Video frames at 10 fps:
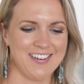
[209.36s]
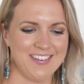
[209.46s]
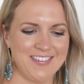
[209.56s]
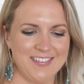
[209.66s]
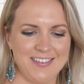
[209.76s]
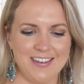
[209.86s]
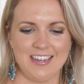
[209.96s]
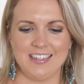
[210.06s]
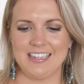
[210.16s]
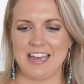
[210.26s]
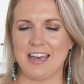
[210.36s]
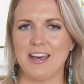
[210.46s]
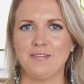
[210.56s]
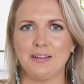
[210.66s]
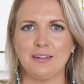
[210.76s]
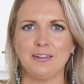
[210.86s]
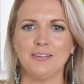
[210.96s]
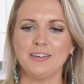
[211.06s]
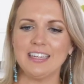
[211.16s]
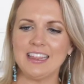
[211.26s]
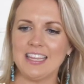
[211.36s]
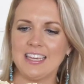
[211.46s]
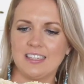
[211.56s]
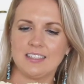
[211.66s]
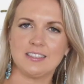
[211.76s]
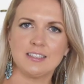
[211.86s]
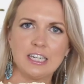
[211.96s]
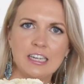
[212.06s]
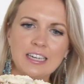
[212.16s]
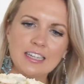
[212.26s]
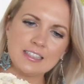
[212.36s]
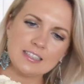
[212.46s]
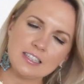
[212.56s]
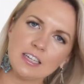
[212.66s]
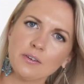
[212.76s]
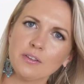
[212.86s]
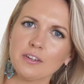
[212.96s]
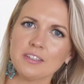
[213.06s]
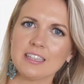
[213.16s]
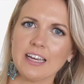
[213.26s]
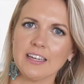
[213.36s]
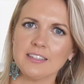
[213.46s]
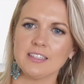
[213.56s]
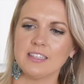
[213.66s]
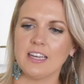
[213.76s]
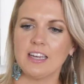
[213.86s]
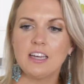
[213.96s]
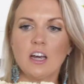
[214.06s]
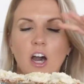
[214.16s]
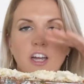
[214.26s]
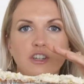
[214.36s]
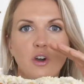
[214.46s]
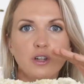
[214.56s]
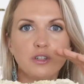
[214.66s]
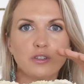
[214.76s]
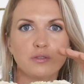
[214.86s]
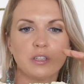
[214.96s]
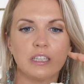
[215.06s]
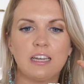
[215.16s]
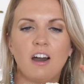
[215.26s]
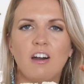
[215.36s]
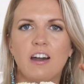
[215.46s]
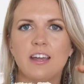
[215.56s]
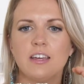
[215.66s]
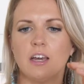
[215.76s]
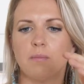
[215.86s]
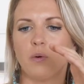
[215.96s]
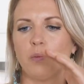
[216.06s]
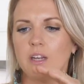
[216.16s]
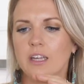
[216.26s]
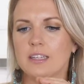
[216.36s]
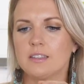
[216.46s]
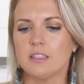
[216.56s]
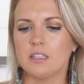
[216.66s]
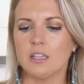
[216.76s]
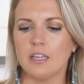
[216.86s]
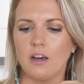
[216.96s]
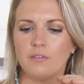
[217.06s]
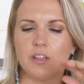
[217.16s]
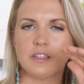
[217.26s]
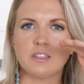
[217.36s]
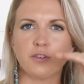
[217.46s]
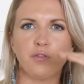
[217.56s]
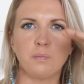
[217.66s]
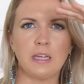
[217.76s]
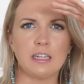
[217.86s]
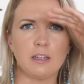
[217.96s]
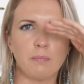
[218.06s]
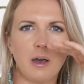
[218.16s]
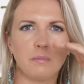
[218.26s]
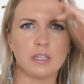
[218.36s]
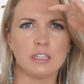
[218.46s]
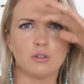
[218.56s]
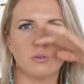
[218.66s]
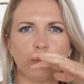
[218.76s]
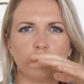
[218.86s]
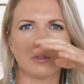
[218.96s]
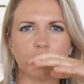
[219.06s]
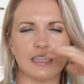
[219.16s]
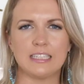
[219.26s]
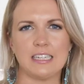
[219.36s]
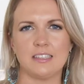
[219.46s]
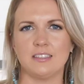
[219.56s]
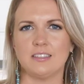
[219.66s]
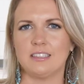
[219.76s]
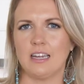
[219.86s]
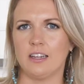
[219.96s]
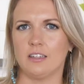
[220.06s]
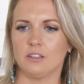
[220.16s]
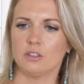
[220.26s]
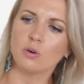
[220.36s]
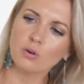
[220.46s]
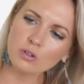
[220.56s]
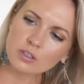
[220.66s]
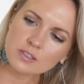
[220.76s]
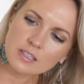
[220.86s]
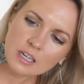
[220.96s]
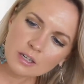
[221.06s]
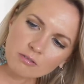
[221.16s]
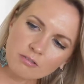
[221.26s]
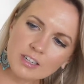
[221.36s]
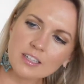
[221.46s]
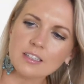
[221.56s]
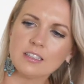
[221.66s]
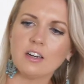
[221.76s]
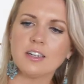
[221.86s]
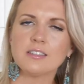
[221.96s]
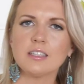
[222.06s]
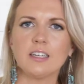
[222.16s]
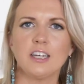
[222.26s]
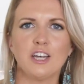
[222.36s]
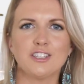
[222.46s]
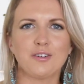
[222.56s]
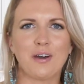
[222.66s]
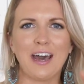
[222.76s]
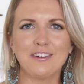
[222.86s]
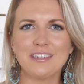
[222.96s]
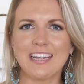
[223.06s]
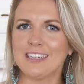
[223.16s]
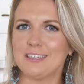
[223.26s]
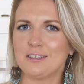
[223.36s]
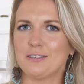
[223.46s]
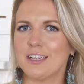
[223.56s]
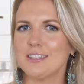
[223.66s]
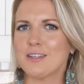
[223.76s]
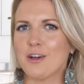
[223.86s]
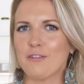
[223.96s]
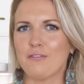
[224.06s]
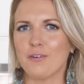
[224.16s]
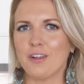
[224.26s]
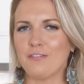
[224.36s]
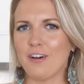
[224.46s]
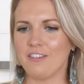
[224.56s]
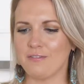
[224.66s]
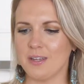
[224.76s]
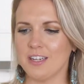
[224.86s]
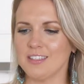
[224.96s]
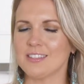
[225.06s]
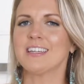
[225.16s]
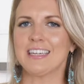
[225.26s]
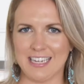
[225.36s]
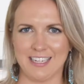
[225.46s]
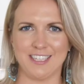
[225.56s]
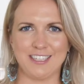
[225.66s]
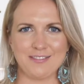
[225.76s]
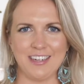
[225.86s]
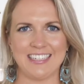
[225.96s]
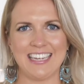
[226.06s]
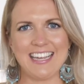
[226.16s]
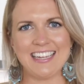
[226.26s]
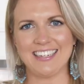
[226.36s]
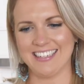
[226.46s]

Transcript: Alright, have a look at this. Can see all those layers in there. I know it looks really high, but when it gets into the oven, the Silverbeet and the pumpkin, it all sort of condenses down and cooks really nicely. So 180 degrees, 45 minutes, and she's ready to eat.